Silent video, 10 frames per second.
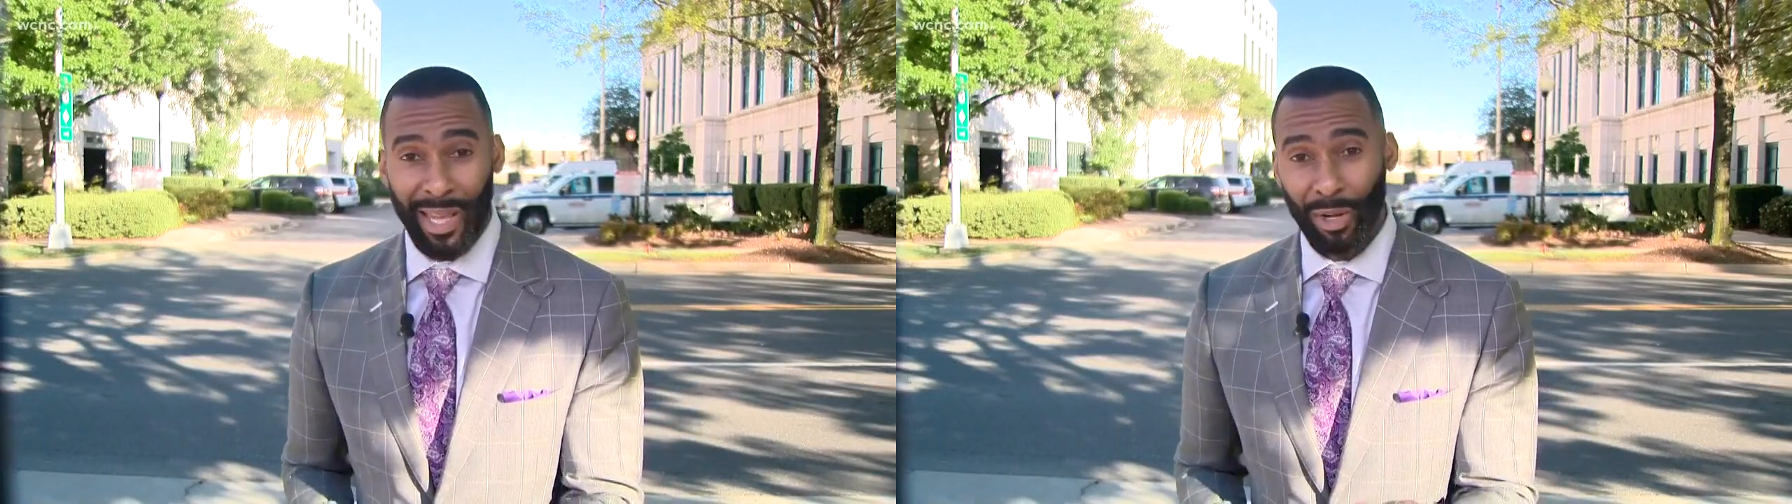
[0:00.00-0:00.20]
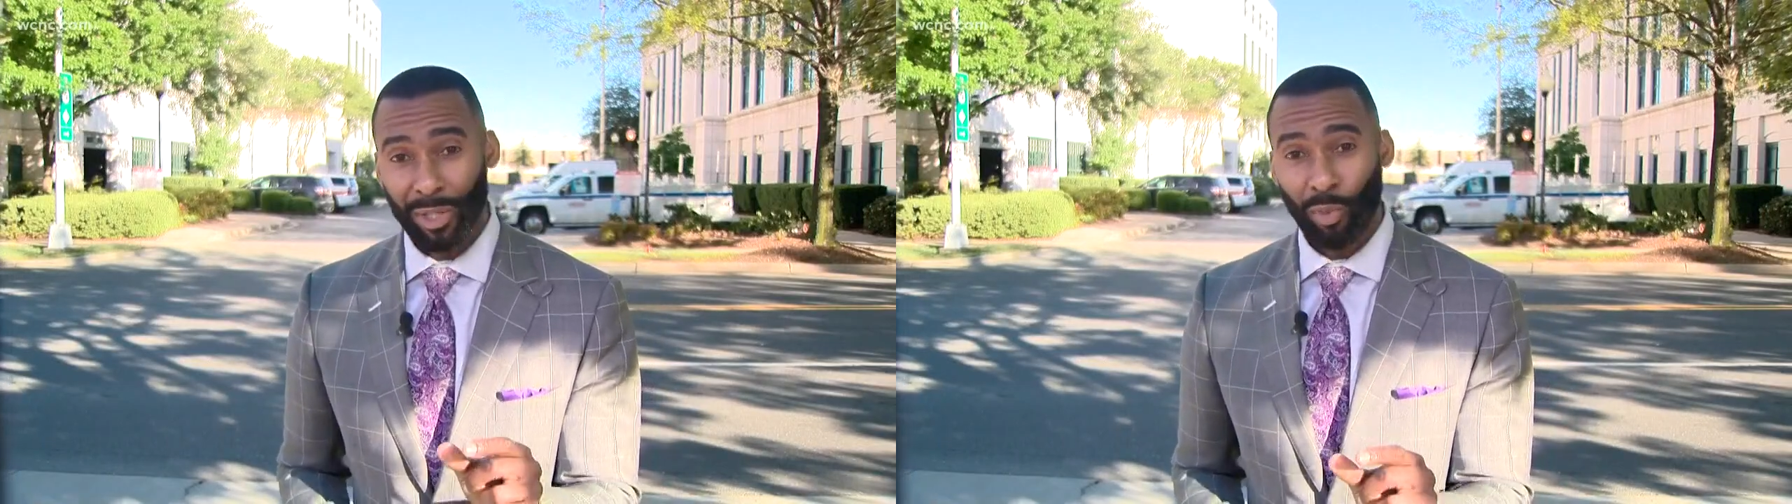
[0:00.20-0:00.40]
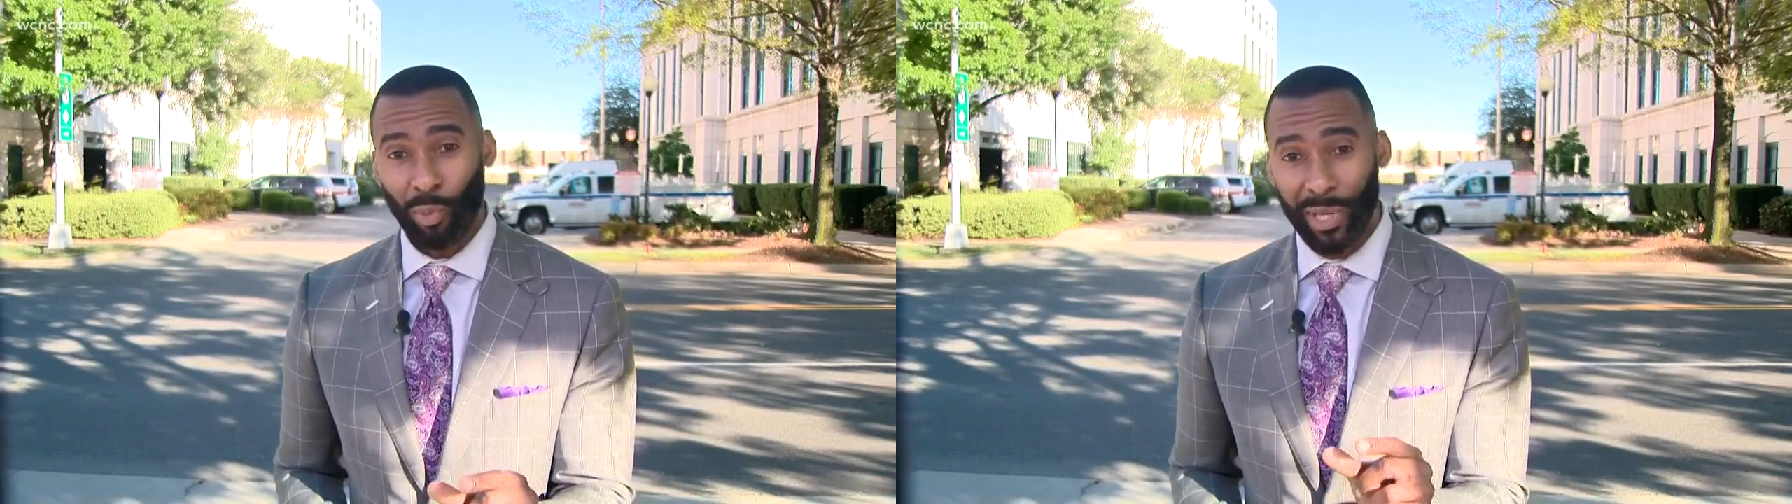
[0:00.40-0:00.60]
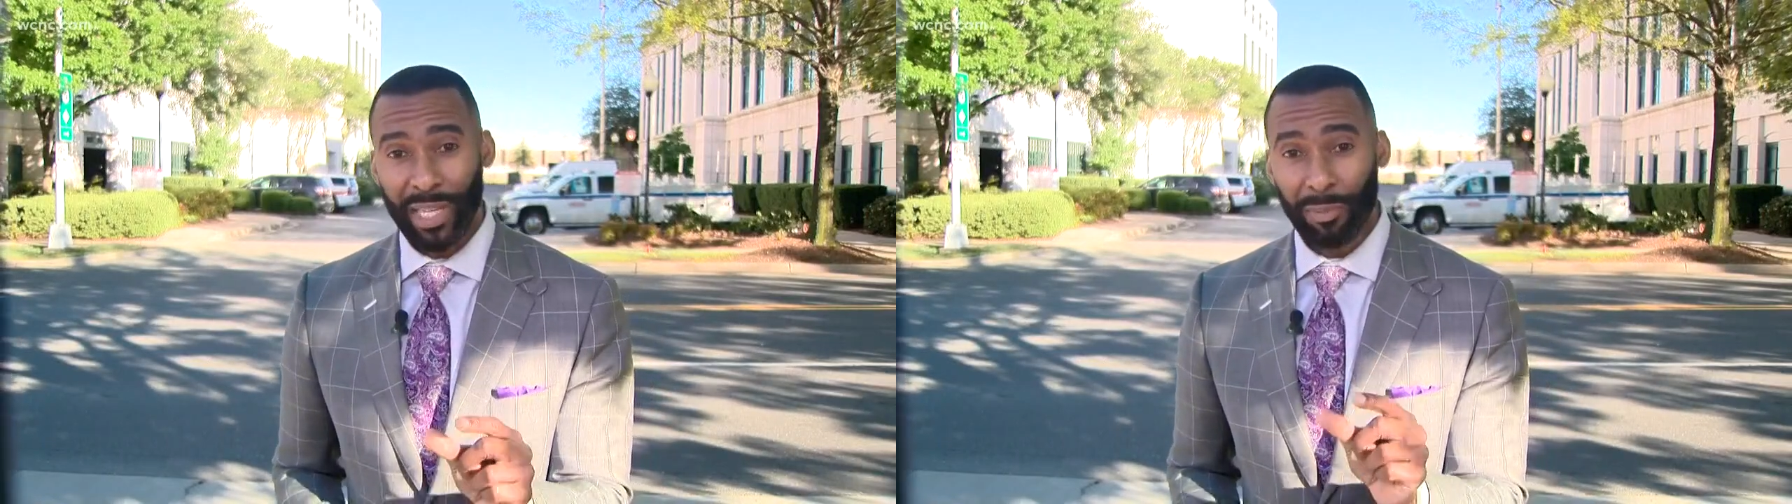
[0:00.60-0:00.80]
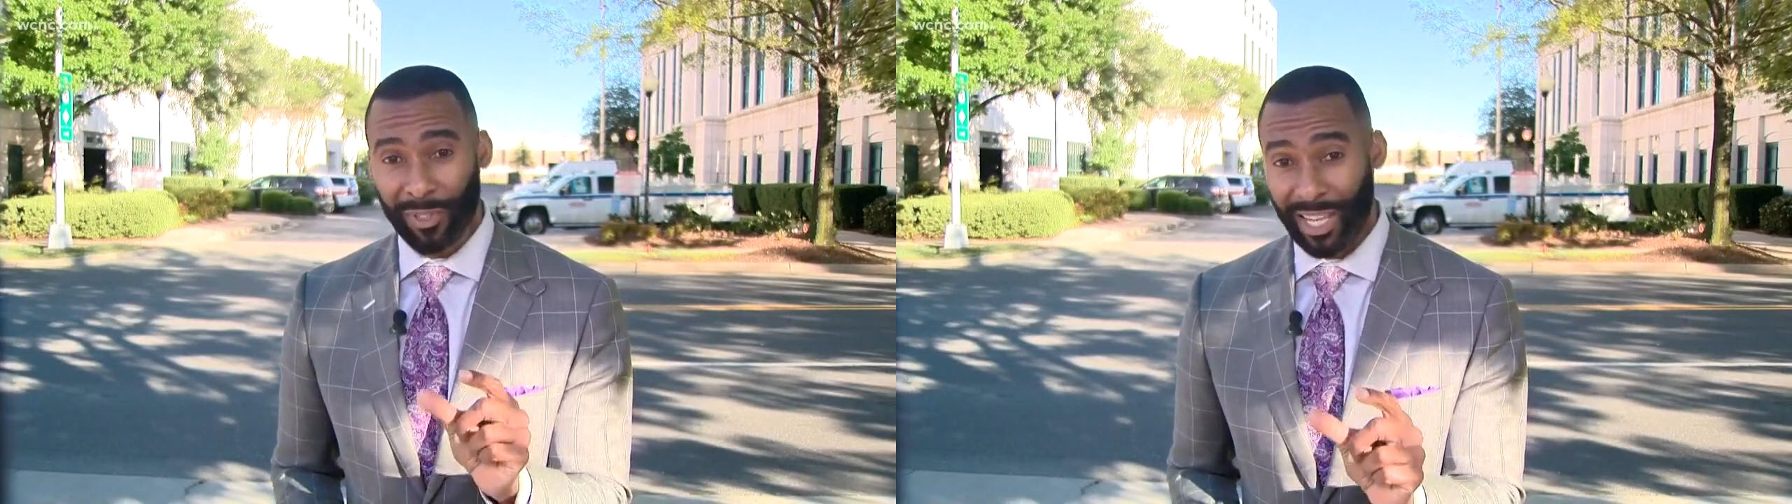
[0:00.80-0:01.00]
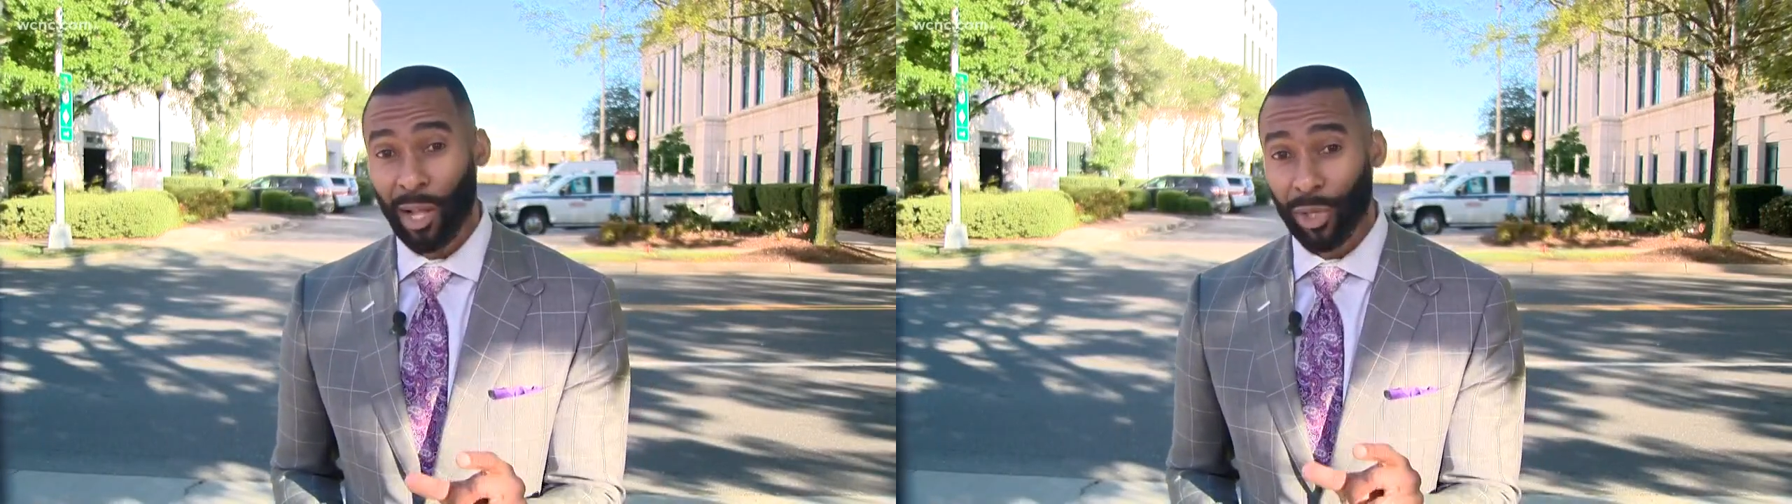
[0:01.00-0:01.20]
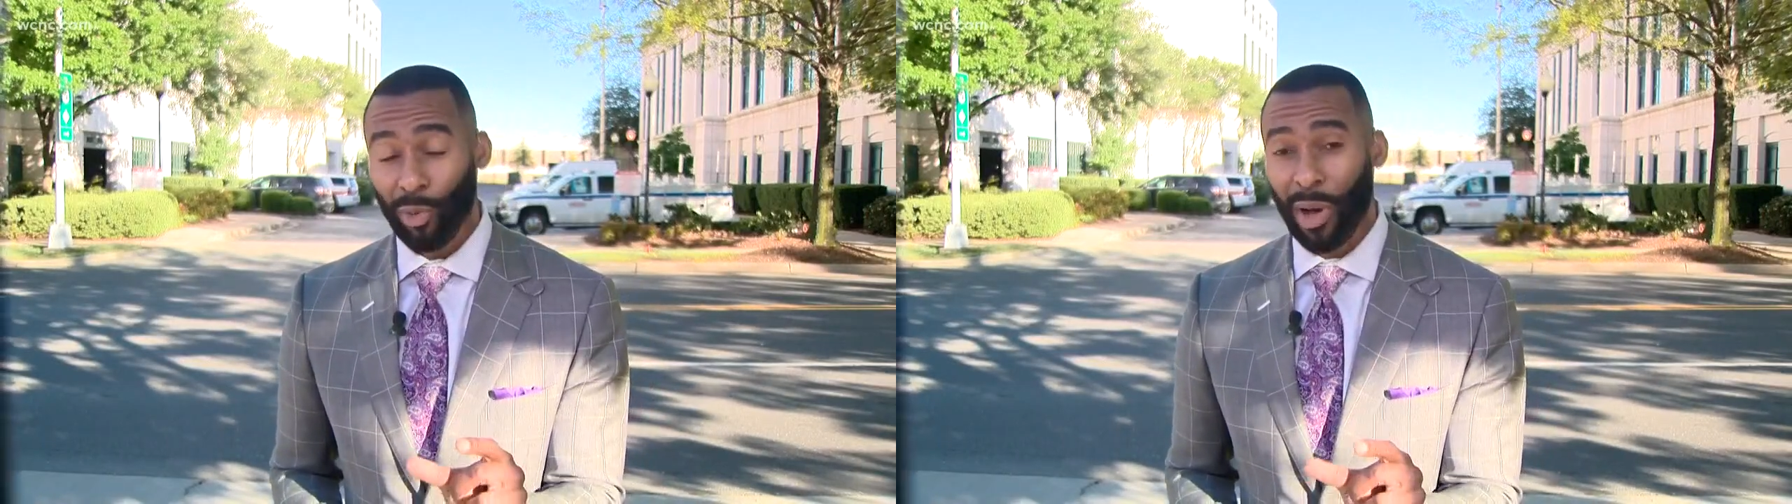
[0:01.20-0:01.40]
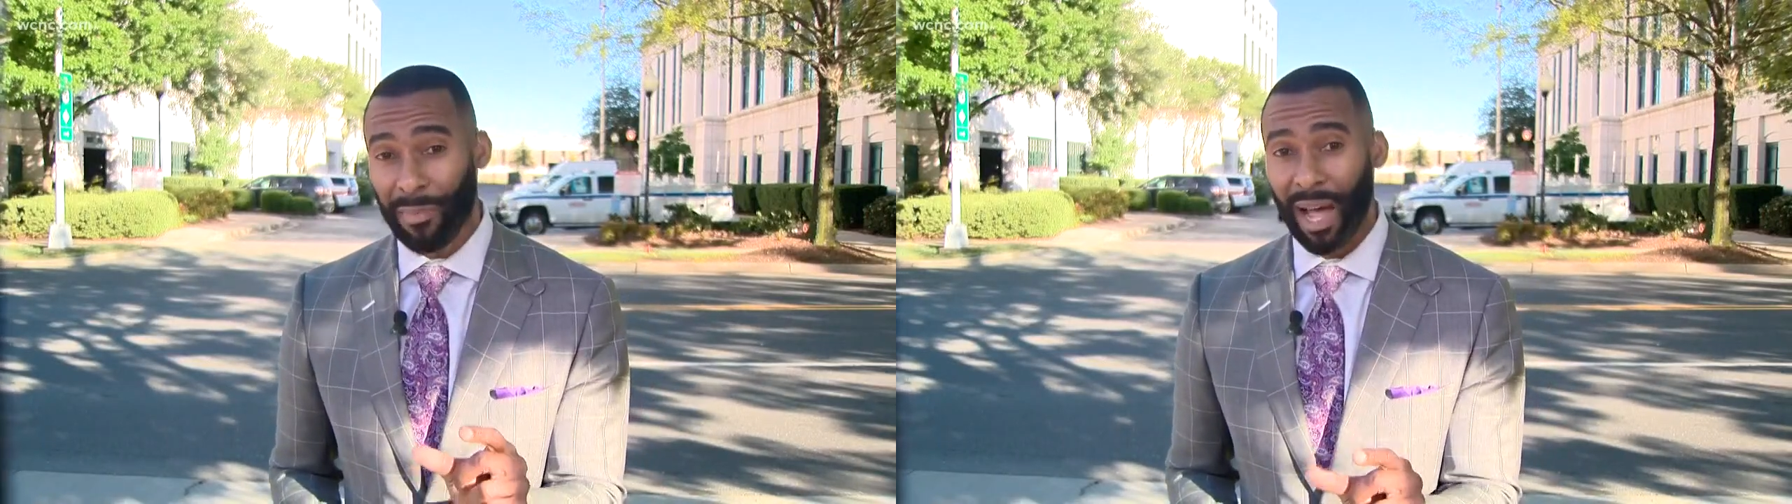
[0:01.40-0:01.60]
Here's what we can tell
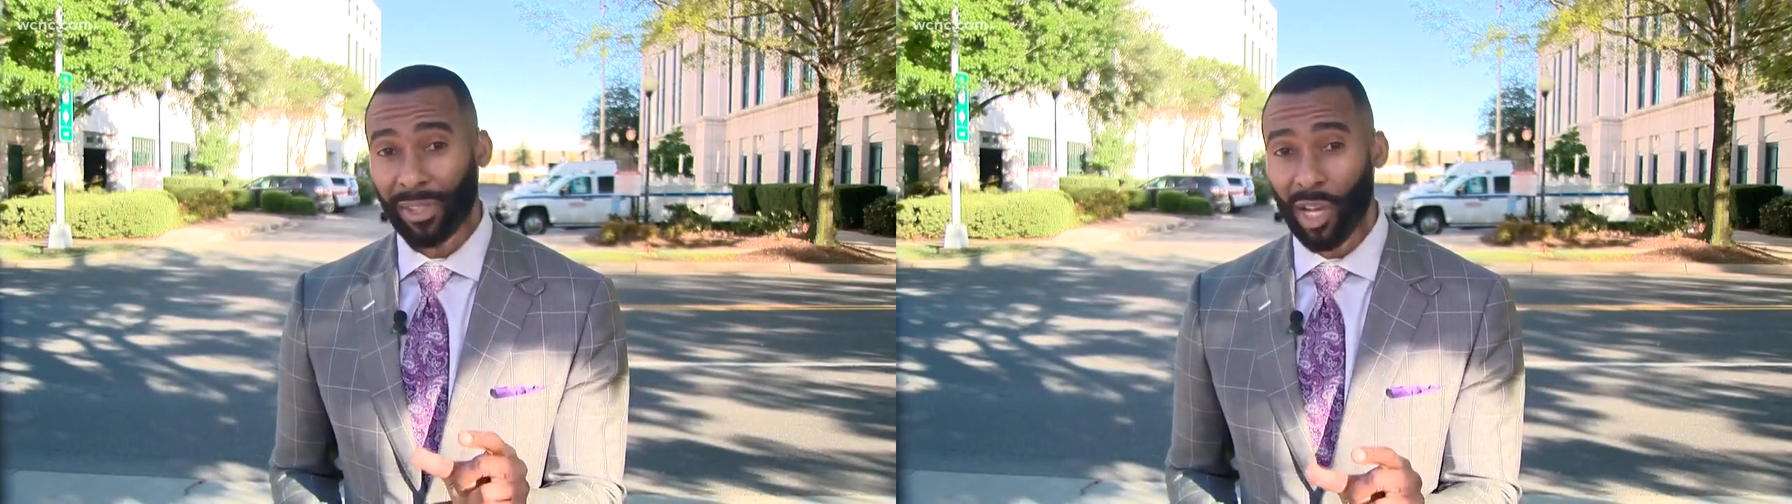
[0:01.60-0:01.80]
you about